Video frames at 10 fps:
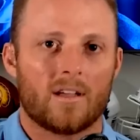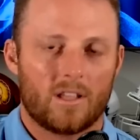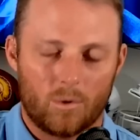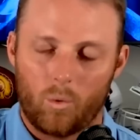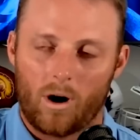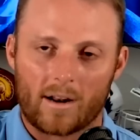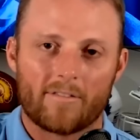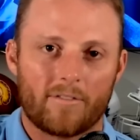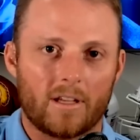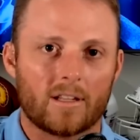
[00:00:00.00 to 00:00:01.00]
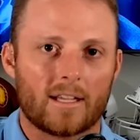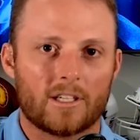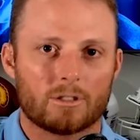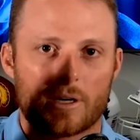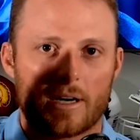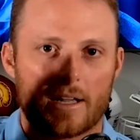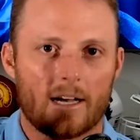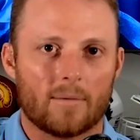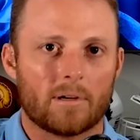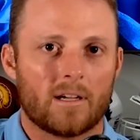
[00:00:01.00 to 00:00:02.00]
You want to feel like you're trending
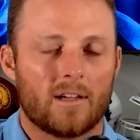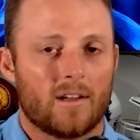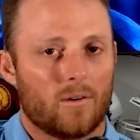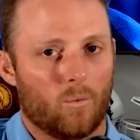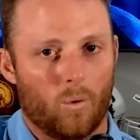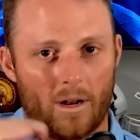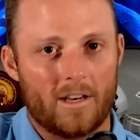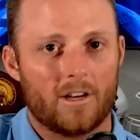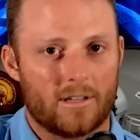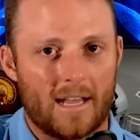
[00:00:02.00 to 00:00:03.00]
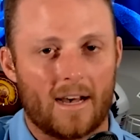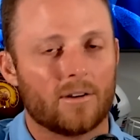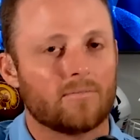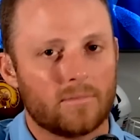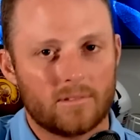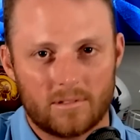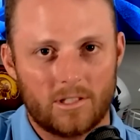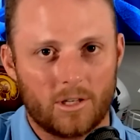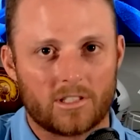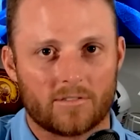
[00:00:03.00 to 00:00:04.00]
up. One year down,
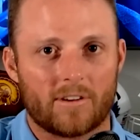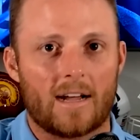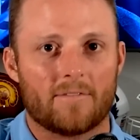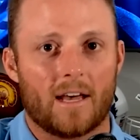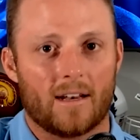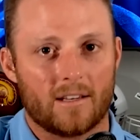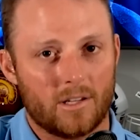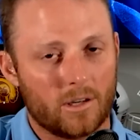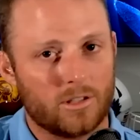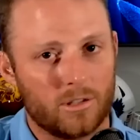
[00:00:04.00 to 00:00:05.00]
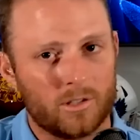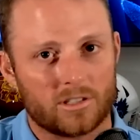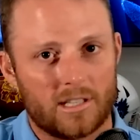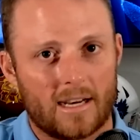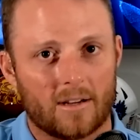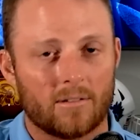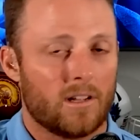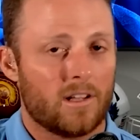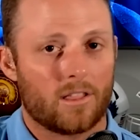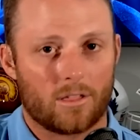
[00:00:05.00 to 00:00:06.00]
you can survive that. You go two years down,
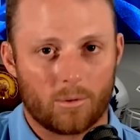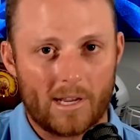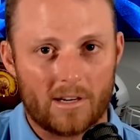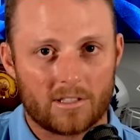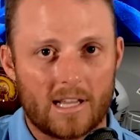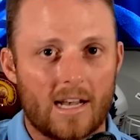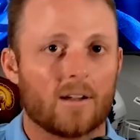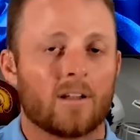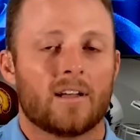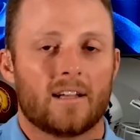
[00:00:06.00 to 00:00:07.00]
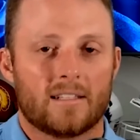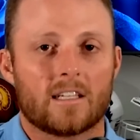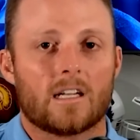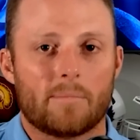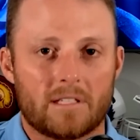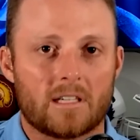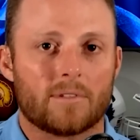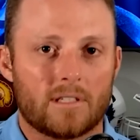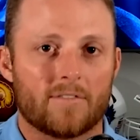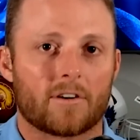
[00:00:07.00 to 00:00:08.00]
three years down, it's going to be
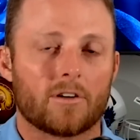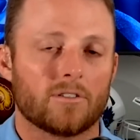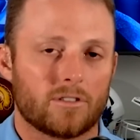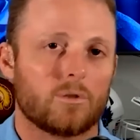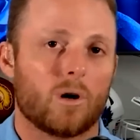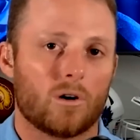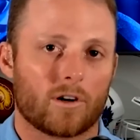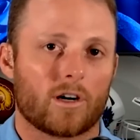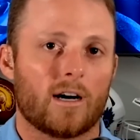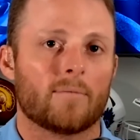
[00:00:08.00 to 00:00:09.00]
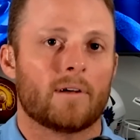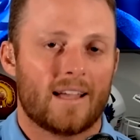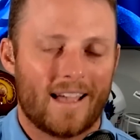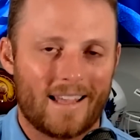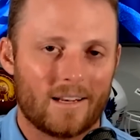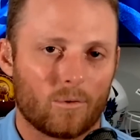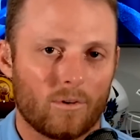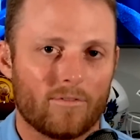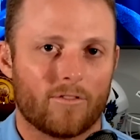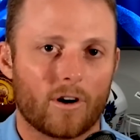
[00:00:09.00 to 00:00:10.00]
something difficult to overcome and to
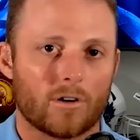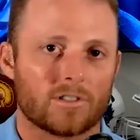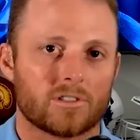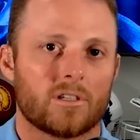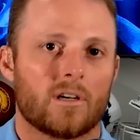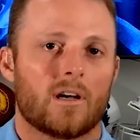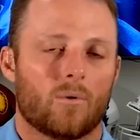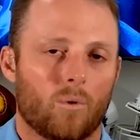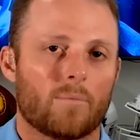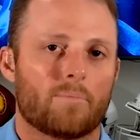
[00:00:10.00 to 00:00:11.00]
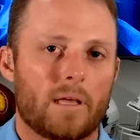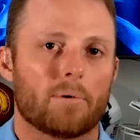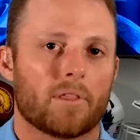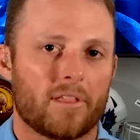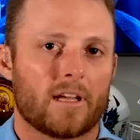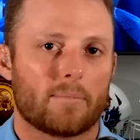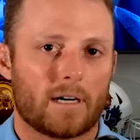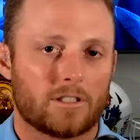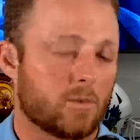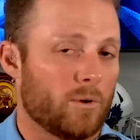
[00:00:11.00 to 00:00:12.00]
reverse what people think
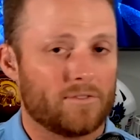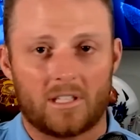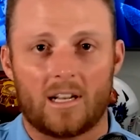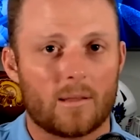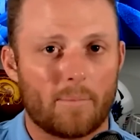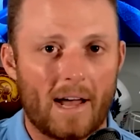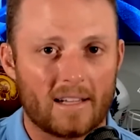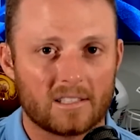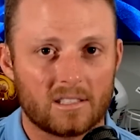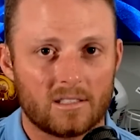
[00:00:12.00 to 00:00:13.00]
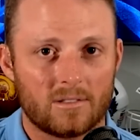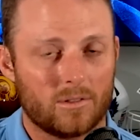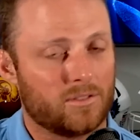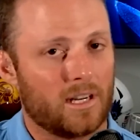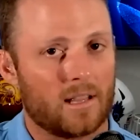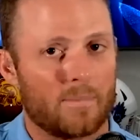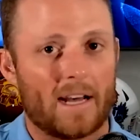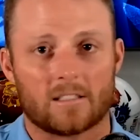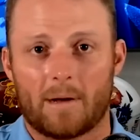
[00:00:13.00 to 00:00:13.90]
about you. We've seen it in the past. We've seen it in the past.